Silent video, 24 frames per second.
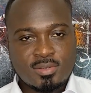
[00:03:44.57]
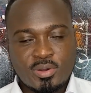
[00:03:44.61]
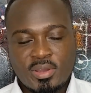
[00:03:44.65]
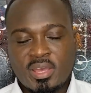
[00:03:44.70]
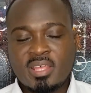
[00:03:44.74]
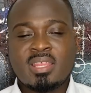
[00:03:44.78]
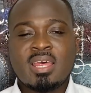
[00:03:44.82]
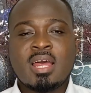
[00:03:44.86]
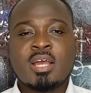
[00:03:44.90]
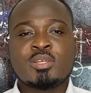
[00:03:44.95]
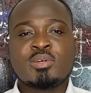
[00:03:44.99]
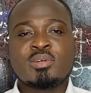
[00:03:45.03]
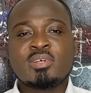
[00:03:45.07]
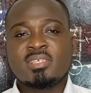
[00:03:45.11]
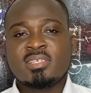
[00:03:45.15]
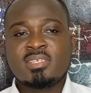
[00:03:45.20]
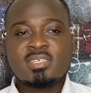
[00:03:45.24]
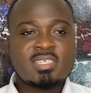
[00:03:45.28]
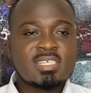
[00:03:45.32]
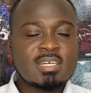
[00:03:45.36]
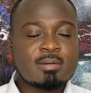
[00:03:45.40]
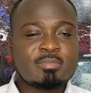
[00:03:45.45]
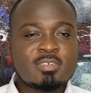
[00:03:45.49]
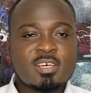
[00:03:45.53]
Okay, there are
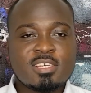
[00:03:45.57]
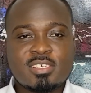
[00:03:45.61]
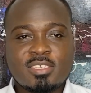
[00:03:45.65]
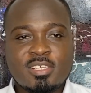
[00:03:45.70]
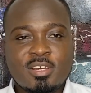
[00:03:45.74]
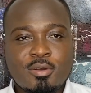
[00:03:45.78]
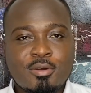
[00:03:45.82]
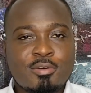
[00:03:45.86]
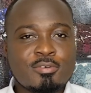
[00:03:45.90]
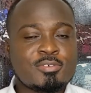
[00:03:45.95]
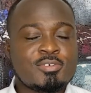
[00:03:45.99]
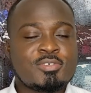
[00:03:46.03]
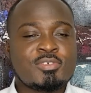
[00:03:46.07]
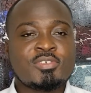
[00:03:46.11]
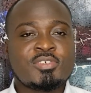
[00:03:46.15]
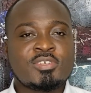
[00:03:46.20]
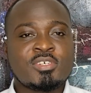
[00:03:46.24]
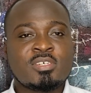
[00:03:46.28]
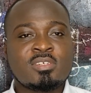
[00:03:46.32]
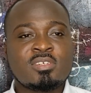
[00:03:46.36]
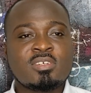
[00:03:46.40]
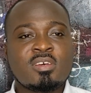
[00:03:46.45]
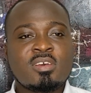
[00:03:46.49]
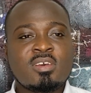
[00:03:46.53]
26 chapters in the
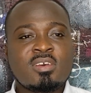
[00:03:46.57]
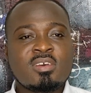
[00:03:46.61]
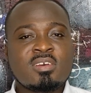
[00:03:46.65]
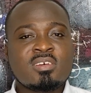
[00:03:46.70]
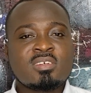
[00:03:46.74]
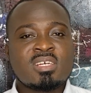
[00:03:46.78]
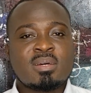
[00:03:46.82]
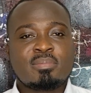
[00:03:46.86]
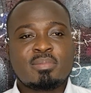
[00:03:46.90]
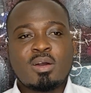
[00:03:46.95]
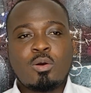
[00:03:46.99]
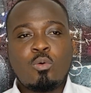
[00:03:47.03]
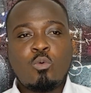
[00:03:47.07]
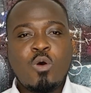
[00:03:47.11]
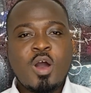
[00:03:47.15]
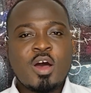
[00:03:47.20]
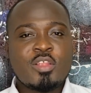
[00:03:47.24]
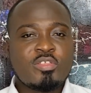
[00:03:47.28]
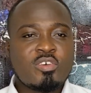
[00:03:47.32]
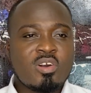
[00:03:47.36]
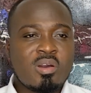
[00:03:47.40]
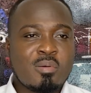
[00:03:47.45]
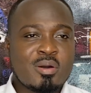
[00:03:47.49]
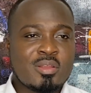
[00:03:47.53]
Constitution. Chapter
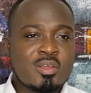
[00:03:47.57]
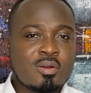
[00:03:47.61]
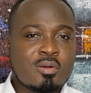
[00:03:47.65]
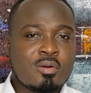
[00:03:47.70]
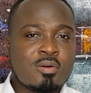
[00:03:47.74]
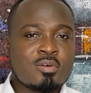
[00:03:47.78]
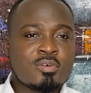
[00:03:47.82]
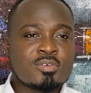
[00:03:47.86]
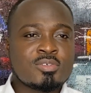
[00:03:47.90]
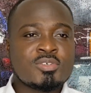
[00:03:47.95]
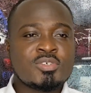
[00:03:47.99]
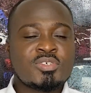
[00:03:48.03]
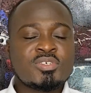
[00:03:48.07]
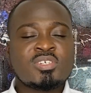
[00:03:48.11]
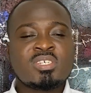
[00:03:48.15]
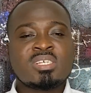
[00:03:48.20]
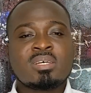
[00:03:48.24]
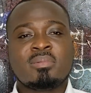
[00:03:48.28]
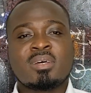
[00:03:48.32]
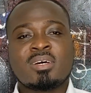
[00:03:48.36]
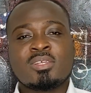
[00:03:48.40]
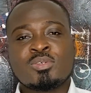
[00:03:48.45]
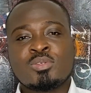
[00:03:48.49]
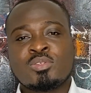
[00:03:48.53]
1 talks about the Constitution.
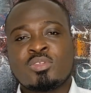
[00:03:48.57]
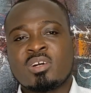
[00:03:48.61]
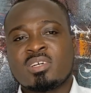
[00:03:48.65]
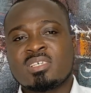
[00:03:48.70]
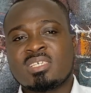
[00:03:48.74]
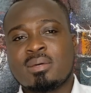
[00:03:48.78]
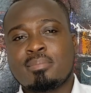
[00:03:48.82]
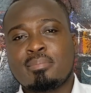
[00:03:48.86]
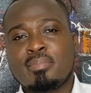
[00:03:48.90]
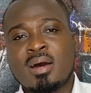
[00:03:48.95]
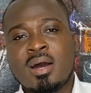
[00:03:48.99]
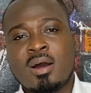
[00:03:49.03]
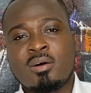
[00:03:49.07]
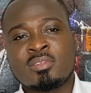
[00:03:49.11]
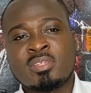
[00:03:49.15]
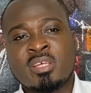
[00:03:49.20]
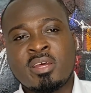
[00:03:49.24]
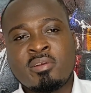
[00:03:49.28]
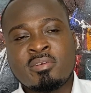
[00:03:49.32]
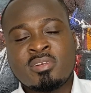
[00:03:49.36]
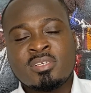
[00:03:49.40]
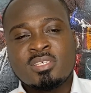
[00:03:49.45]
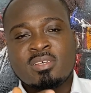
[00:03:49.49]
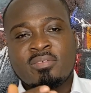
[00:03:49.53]
Chapter 2 talks about
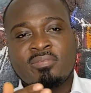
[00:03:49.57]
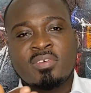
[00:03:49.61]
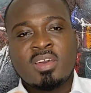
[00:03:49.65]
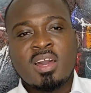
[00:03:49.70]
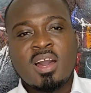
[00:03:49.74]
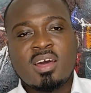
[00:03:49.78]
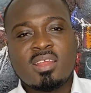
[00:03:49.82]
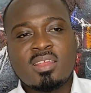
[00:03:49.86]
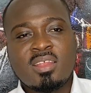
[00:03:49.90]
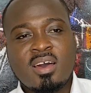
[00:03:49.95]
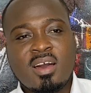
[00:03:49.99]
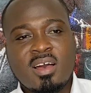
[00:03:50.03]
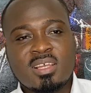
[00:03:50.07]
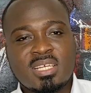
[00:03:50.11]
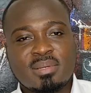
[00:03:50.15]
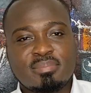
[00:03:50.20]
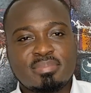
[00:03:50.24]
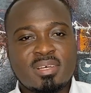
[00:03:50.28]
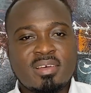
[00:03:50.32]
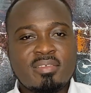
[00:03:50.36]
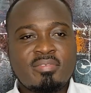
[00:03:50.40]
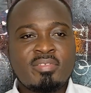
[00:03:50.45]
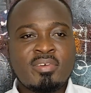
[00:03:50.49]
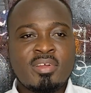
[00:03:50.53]
territories of Ghana.
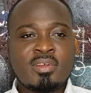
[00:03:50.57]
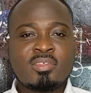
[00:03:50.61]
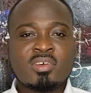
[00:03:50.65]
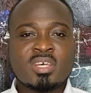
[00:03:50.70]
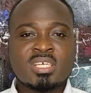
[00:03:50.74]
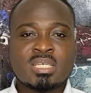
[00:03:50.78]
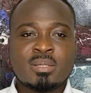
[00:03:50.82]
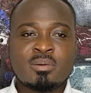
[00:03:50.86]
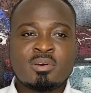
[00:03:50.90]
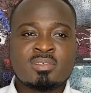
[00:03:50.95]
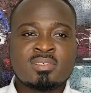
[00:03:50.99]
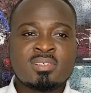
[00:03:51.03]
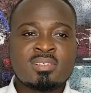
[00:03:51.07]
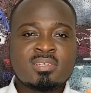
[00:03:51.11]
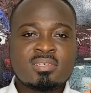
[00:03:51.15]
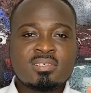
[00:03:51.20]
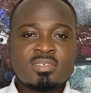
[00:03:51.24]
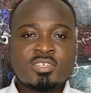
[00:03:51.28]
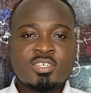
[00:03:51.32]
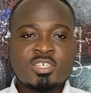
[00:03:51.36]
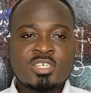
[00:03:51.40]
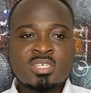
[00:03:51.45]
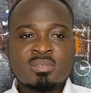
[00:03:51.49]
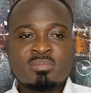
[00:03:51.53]
Chapter 3 talks about
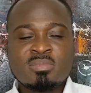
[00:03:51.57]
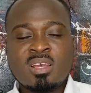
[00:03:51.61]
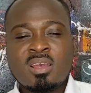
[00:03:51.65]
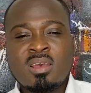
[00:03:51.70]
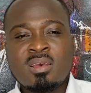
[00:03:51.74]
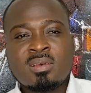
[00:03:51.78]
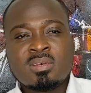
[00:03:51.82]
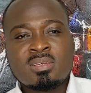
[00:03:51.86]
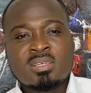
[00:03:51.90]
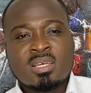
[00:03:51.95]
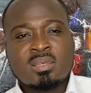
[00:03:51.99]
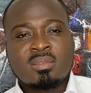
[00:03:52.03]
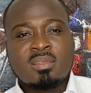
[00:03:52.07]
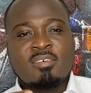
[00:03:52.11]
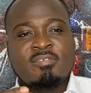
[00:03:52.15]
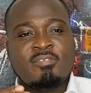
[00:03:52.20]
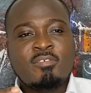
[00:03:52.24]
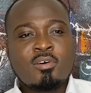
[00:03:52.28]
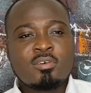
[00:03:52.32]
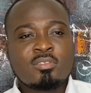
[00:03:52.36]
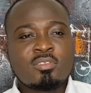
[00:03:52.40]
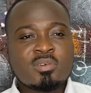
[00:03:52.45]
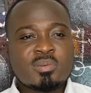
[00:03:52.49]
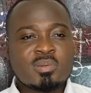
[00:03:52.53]
citizenship. Chapter
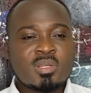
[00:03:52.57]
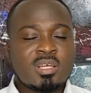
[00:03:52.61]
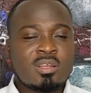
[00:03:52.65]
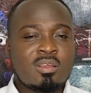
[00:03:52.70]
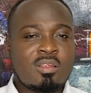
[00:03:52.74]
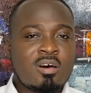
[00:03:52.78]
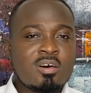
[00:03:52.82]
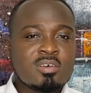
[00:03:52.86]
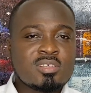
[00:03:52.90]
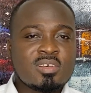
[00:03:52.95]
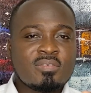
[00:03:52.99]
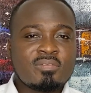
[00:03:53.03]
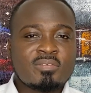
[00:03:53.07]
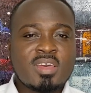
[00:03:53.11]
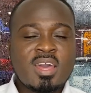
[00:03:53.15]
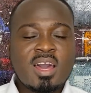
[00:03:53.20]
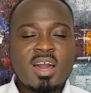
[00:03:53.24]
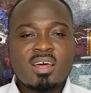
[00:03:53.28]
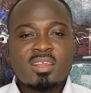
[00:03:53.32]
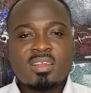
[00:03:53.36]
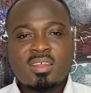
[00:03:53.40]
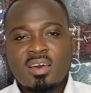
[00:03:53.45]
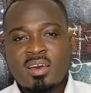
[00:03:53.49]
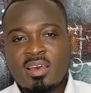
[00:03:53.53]
4 talks about the laws of
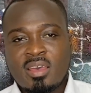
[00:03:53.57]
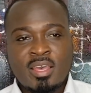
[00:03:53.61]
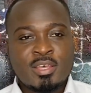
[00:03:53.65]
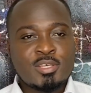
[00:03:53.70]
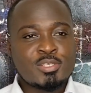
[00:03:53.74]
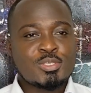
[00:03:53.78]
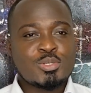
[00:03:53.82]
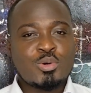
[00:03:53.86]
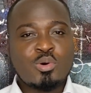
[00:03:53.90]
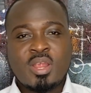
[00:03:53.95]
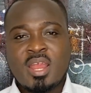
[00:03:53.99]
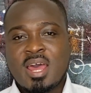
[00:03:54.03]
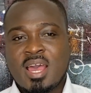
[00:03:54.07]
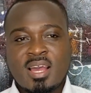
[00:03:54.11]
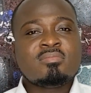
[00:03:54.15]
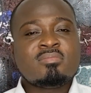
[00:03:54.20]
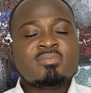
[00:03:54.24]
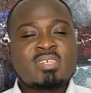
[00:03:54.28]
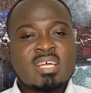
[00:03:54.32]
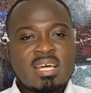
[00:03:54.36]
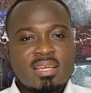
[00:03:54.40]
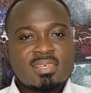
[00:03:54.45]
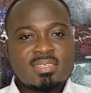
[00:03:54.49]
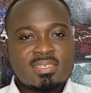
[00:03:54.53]
Ghana, and so on.
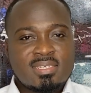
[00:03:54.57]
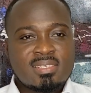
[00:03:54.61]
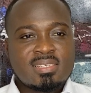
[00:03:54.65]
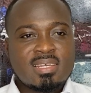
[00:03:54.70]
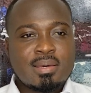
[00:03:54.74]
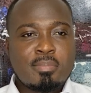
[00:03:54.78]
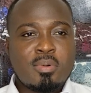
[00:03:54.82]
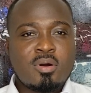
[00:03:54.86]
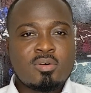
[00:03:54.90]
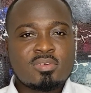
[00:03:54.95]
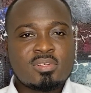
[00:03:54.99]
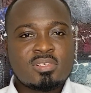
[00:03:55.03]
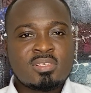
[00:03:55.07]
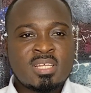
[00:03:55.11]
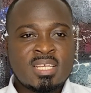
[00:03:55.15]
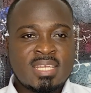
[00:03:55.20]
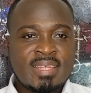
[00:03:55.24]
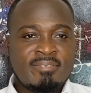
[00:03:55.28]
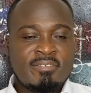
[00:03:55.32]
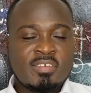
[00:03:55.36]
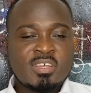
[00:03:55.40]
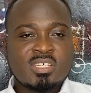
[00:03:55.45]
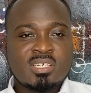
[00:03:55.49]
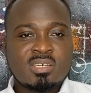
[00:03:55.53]
That is it about the
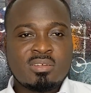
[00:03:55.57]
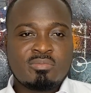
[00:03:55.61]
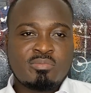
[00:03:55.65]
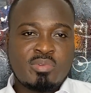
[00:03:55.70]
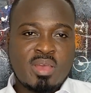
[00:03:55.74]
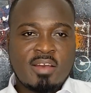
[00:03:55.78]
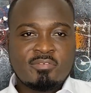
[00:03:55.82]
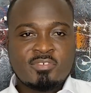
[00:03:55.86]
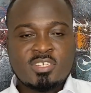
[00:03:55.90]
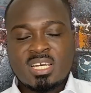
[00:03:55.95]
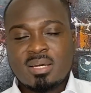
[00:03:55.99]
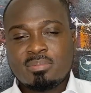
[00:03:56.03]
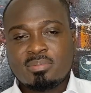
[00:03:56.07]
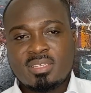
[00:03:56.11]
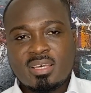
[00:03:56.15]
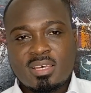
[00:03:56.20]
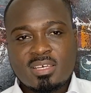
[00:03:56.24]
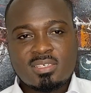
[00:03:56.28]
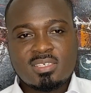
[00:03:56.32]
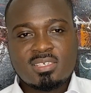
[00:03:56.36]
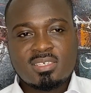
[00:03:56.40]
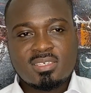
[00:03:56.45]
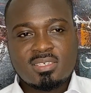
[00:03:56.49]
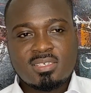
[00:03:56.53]
division. We have
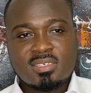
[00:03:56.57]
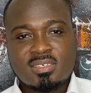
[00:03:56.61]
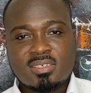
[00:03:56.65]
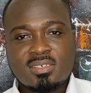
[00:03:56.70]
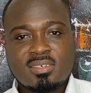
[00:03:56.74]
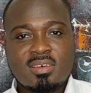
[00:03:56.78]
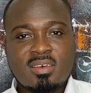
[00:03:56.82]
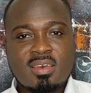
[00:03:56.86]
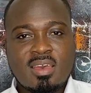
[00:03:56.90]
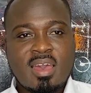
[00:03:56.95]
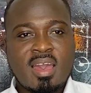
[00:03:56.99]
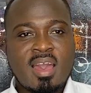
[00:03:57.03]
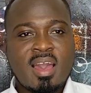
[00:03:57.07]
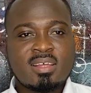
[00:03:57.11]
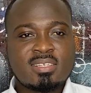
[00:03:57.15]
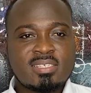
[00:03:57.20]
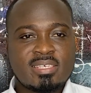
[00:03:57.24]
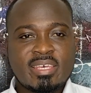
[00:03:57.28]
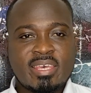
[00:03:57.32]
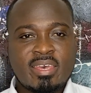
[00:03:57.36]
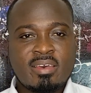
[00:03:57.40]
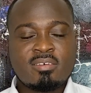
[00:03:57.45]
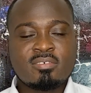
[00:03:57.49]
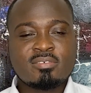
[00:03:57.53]
chapters,
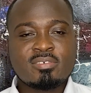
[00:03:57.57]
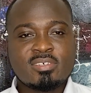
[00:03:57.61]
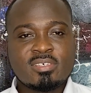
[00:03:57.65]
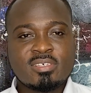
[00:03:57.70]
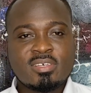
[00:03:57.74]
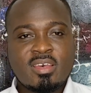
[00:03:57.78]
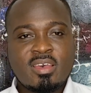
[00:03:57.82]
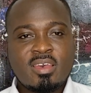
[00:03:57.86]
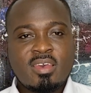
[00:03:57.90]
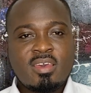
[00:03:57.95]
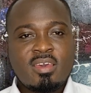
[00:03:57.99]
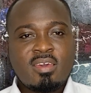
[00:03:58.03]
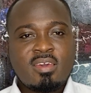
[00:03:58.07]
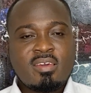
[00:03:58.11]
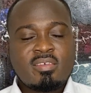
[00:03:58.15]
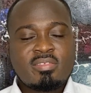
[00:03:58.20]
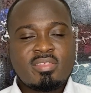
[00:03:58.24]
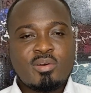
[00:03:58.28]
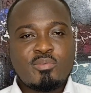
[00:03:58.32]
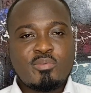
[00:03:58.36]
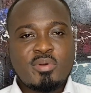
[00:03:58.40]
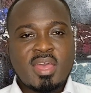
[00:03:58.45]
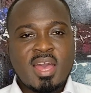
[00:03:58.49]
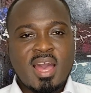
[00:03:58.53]
articles,
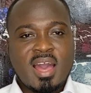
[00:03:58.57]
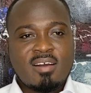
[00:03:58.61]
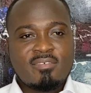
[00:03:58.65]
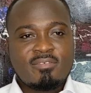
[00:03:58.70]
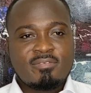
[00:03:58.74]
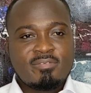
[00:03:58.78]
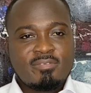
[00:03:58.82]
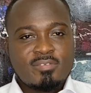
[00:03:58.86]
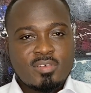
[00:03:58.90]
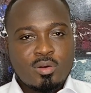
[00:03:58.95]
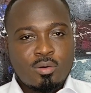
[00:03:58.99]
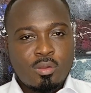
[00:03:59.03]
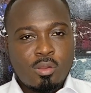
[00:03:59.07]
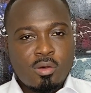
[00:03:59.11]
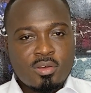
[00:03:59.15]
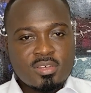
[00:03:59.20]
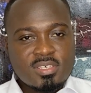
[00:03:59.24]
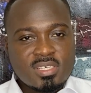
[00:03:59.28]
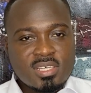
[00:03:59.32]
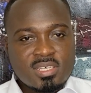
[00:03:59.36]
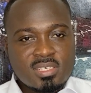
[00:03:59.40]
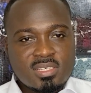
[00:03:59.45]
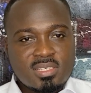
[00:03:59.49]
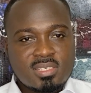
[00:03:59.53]
then we have
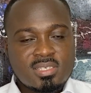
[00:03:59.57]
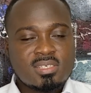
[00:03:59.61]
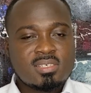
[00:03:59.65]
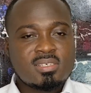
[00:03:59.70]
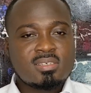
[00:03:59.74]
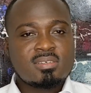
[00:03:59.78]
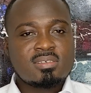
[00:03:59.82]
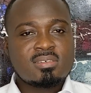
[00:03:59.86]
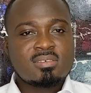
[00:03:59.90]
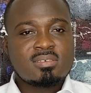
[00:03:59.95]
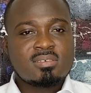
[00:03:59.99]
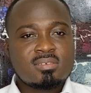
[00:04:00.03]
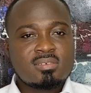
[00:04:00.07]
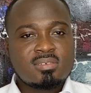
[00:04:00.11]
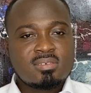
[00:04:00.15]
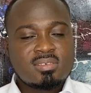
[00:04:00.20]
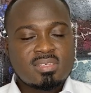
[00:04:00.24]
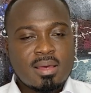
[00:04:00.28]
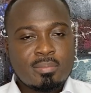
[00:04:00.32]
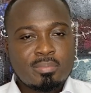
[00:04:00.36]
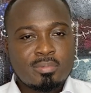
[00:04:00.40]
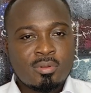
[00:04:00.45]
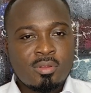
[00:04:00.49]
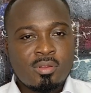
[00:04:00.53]
clauses,
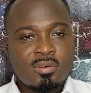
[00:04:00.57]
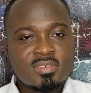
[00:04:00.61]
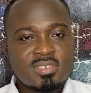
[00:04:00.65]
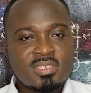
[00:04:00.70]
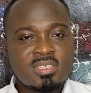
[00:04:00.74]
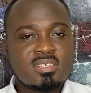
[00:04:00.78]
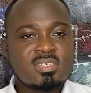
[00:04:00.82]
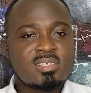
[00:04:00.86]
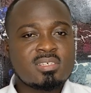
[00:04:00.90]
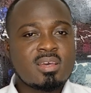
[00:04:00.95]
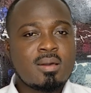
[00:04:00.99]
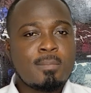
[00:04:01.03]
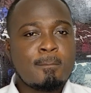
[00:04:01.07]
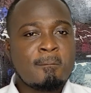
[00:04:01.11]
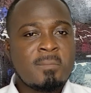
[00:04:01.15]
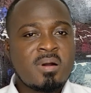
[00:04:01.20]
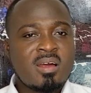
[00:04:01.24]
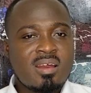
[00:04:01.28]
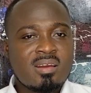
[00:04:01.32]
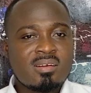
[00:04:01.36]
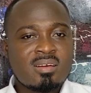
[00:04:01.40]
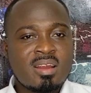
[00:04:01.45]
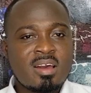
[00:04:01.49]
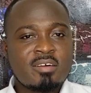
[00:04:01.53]
subclauses,
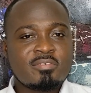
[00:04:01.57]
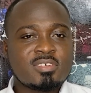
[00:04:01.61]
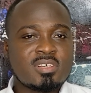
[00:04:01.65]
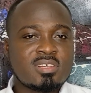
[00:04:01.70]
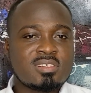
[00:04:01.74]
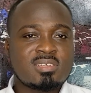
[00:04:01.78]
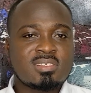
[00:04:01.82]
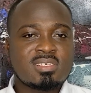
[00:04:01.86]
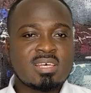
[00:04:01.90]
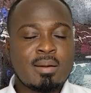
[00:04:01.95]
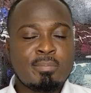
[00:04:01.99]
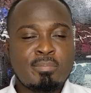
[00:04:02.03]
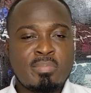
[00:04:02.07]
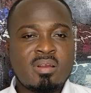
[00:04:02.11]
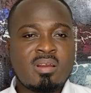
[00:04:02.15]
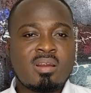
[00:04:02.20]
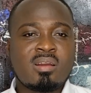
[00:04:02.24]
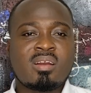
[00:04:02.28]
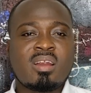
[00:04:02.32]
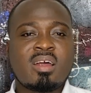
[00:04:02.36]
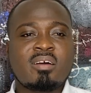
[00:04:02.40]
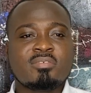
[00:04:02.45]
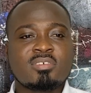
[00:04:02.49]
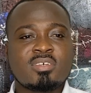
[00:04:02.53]
paragraphs, and
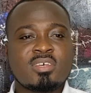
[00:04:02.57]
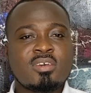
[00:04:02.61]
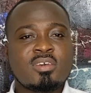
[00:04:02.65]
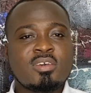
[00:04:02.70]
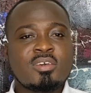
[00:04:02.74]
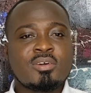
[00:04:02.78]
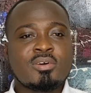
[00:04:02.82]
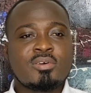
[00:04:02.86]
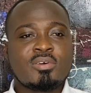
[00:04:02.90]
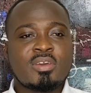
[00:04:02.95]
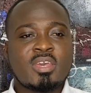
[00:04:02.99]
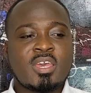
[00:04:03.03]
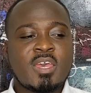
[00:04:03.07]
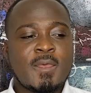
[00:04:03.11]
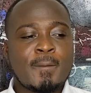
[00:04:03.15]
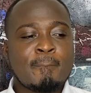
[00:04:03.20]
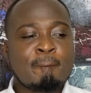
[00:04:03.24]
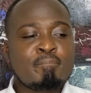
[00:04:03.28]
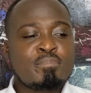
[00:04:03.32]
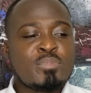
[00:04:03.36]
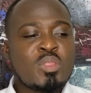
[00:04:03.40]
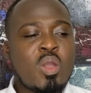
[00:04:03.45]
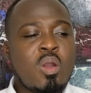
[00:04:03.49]
subparagraphs. Okay.